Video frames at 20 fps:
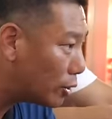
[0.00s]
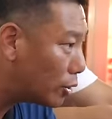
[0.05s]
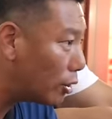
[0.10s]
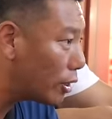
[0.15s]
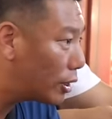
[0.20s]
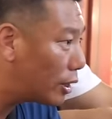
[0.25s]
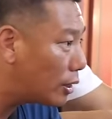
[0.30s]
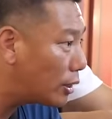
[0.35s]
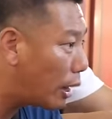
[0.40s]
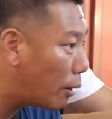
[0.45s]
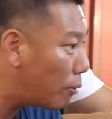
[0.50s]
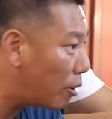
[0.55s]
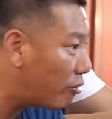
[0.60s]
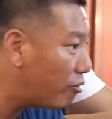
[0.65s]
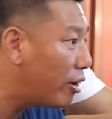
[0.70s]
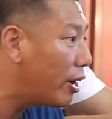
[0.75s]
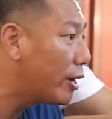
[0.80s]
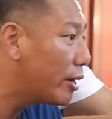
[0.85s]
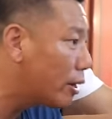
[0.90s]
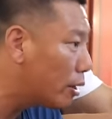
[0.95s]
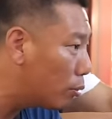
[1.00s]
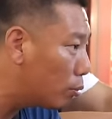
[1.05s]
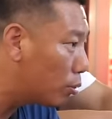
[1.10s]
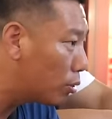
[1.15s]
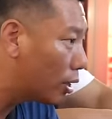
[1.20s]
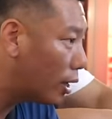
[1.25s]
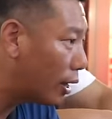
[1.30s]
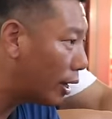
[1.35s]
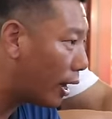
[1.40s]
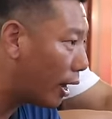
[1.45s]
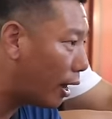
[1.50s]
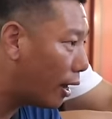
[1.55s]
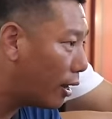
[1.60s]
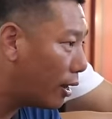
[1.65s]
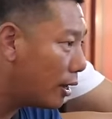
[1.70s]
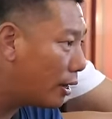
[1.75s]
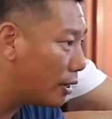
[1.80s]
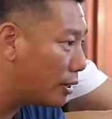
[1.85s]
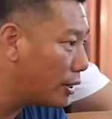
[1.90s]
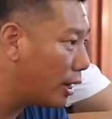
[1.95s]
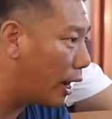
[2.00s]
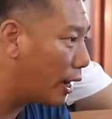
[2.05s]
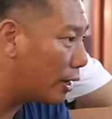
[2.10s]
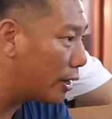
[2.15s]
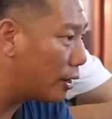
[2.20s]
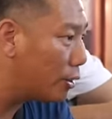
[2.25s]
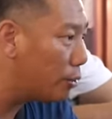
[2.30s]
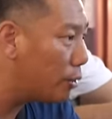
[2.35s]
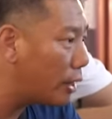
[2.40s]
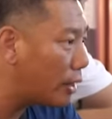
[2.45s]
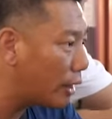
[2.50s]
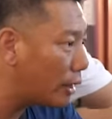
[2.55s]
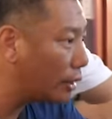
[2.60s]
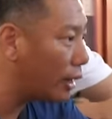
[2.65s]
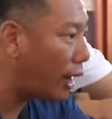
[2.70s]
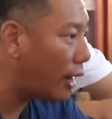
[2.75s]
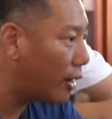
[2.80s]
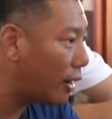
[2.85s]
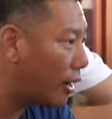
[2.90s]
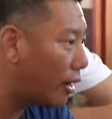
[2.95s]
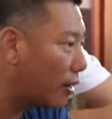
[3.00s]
Of course, they do have night market here in the mainland, but